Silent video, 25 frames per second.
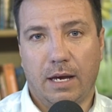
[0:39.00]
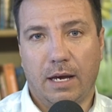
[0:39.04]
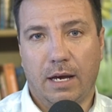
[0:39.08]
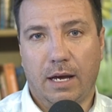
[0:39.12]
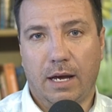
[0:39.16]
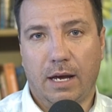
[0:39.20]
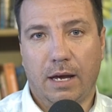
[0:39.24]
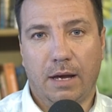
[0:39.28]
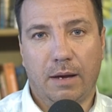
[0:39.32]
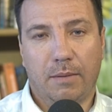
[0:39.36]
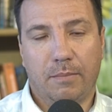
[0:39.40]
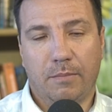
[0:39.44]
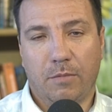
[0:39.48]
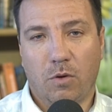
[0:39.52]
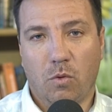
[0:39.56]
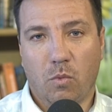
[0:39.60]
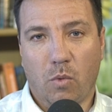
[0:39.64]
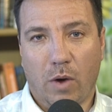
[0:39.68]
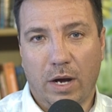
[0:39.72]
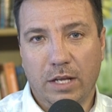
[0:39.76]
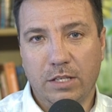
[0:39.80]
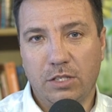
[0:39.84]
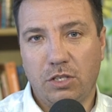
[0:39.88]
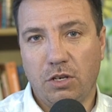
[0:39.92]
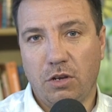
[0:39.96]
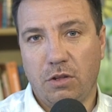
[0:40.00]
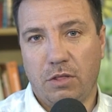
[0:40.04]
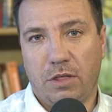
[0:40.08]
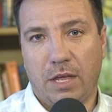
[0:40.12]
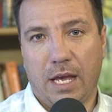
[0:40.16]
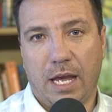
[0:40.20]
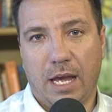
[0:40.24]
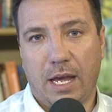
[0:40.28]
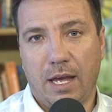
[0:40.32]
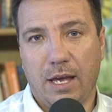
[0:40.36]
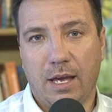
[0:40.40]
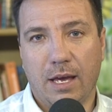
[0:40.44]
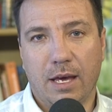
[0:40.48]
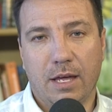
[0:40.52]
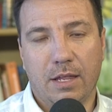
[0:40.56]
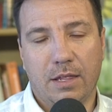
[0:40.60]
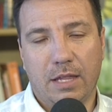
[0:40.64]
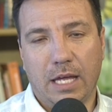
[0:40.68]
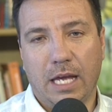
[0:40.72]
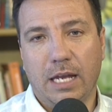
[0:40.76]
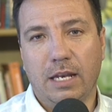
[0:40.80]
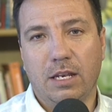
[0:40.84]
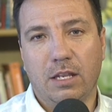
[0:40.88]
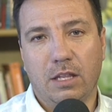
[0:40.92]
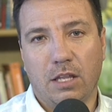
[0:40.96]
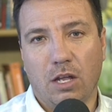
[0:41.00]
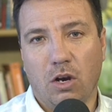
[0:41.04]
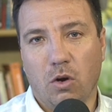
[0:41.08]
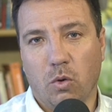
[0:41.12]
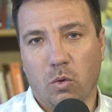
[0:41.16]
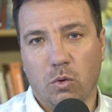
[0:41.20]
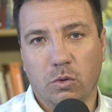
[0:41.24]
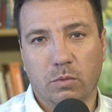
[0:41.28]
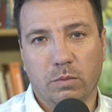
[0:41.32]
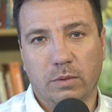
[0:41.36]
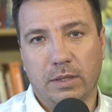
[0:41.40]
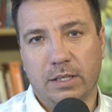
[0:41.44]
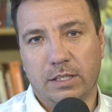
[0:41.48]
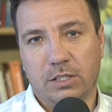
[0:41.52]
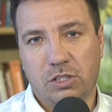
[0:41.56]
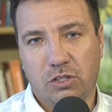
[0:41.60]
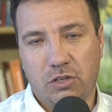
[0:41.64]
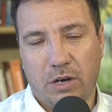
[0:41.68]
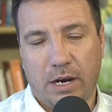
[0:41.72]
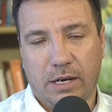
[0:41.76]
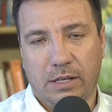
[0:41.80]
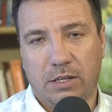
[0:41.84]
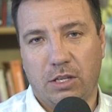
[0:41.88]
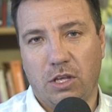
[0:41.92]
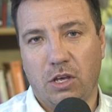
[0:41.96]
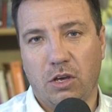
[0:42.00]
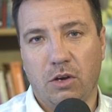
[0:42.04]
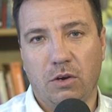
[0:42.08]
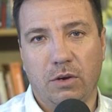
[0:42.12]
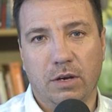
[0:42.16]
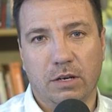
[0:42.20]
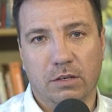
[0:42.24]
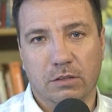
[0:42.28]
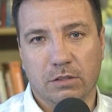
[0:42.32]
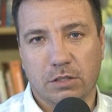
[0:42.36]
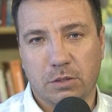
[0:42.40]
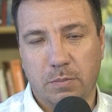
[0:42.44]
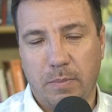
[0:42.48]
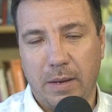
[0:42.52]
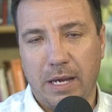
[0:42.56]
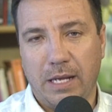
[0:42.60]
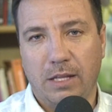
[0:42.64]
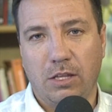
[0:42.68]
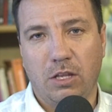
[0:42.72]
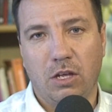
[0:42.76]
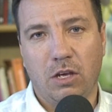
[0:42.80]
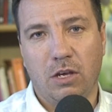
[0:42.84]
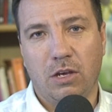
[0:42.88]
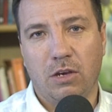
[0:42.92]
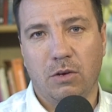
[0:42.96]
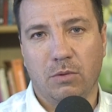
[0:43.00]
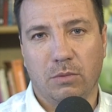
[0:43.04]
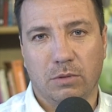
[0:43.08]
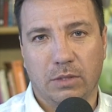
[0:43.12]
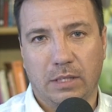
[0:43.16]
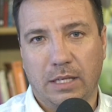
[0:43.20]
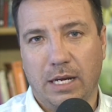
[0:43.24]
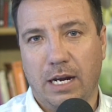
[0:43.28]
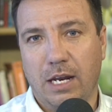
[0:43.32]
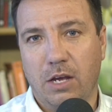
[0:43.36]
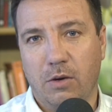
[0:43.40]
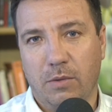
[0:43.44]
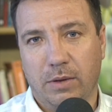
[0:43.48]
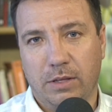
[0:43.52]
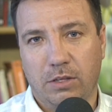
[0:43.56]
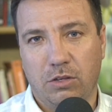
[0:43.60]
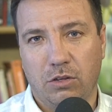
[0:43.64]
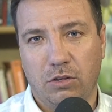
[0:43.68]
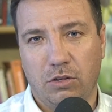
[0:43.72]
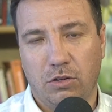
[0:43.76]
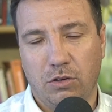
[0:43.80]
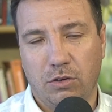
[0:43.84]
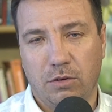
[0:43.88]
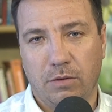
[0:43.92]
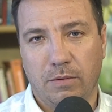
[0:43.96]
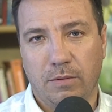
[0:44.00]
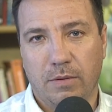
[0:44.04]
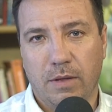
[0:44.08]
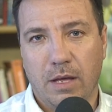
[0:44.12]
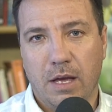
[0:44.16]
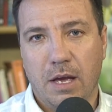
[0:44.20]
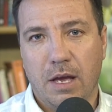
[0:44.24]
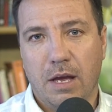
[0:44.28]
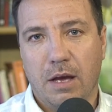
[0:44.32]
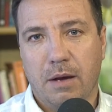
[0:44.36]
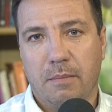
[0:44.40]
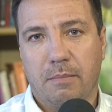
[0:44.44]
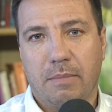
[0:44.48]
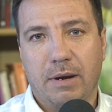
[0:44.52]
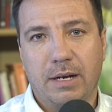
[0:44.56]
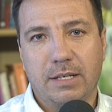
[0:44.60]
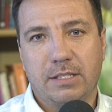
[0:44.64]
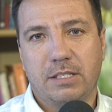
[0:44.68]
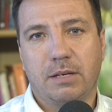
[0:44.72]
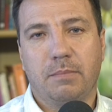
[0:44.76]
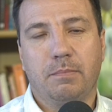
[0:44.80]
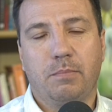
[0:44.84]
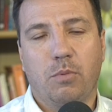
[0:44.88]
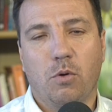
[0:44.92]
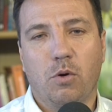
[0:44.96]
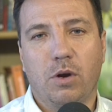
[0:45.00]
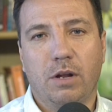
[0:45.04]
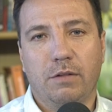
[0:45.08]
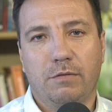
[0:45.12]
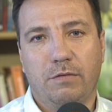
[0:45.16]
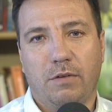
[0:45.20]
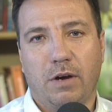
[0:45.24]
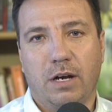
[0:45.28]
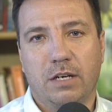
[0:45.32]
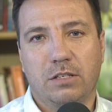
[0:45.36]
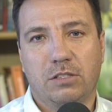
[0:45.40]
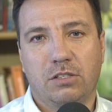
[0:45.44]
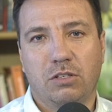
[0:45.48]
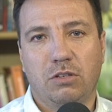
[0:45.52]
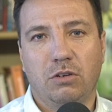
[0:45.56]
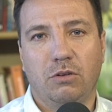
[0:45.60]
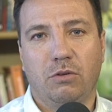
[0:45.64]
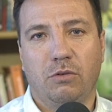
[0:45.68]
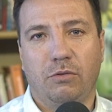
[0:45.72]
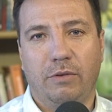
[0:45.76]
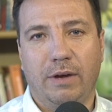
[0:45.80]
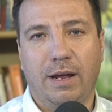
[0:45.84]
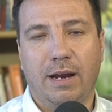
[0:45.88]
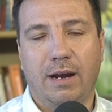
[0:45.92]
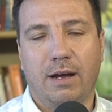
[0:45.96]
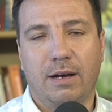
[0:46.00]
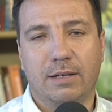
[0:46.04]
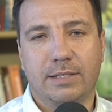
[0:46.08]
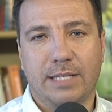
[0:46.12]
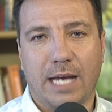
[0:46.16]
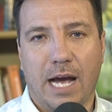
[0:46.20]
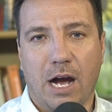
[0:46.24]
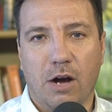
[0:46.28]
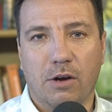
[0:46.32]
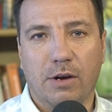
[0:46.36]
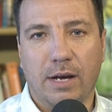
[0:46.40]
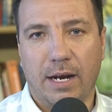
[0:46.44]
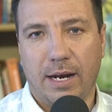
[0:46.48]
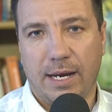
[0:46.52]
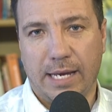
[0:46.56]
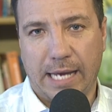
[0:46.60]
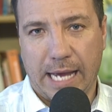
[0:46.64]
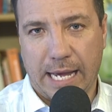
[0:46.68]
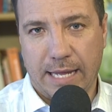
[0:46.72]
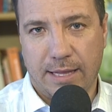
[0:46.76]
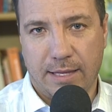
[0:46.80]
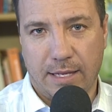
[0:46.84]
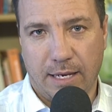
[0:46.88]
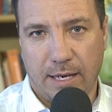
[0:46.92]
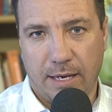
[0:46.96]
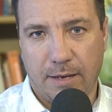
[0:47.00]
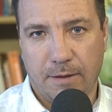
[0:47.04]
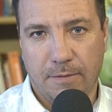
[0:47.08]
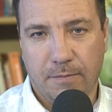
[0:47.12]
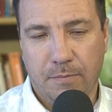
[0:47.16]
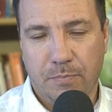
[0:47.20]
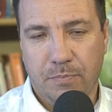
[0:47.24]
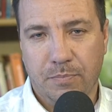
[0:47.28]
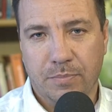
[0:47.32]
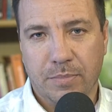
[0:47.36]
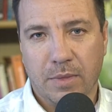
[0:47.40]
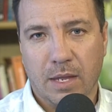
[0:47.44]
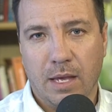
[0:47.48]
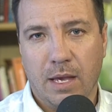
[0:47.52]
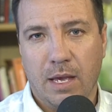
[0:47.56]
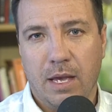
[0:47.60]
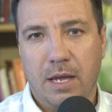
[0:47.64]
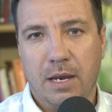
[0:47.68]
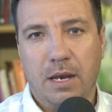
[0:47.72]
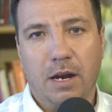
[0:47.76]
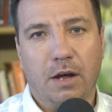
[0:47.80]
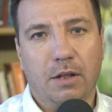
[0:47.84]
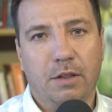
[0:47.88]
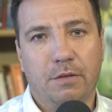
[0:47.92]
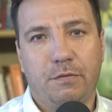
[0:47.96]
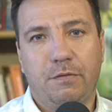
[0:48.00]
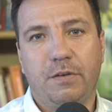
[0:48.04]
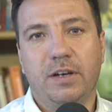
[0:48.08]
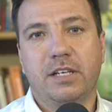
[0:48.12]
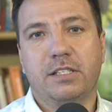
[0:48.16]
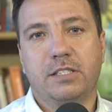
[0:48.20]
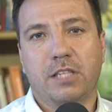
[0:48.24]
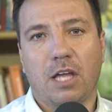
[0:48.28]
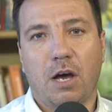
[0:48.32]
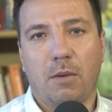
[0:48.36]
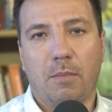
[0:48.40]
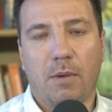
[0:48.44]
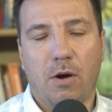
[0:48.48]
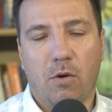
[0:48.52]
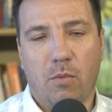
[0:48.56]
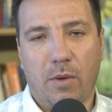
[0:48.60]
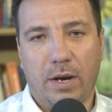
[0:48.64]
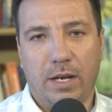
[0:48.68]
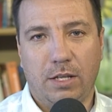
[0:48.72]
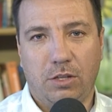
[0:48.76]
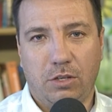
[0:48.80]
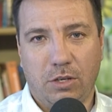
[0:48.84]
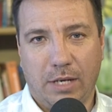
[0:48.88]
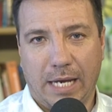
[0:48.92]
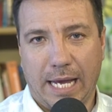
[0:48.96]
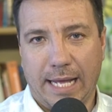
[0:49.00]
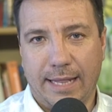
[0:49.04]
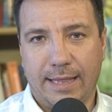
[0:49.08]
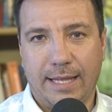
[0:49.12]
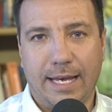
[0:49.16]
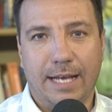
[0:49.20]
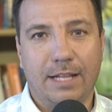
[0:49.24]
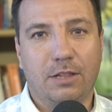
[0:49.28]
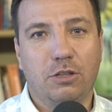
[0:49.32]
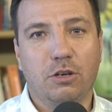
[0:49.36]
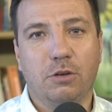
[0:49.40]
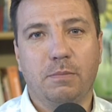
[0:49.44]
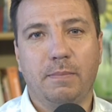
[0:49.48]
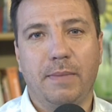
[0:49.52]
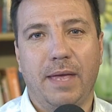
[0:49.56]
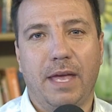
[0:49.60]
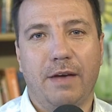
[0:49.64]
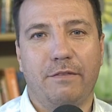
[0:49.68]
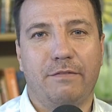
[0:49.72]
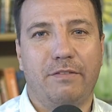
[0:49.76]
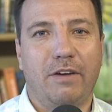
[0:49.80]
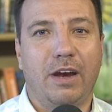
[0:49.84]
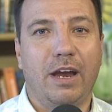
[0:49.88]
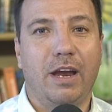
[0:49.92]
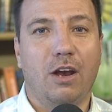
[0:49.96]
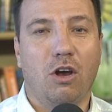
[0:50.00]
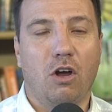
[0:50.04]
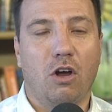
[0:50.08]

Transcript: once you're there, then the Lord will instruct you, He'll speak to you, He will tell you what to do. But it's important for us to realize, how can I get there? Now, the first time I wanted to get there, it took me a very